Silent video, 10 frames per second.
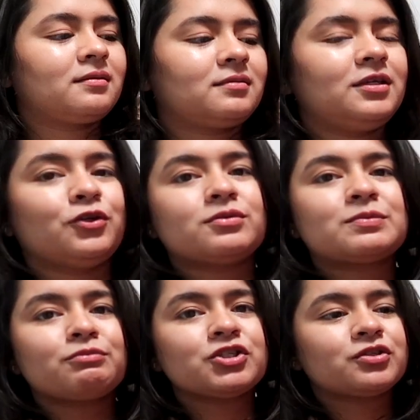you know,
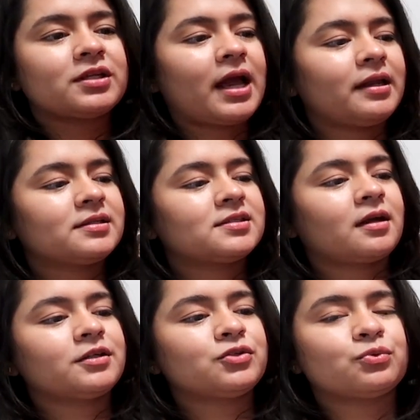smushed it, and it
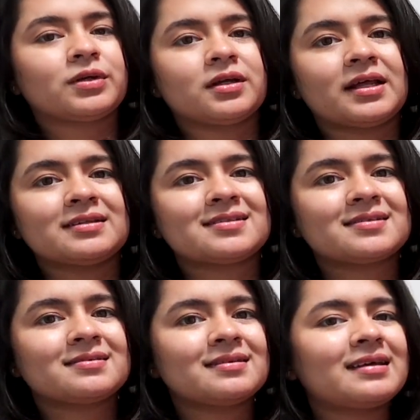started to wrinkle, and it's
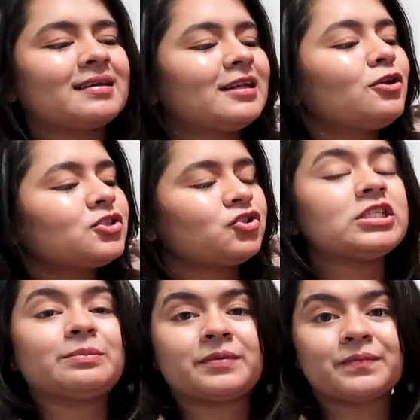like, it looks cheap.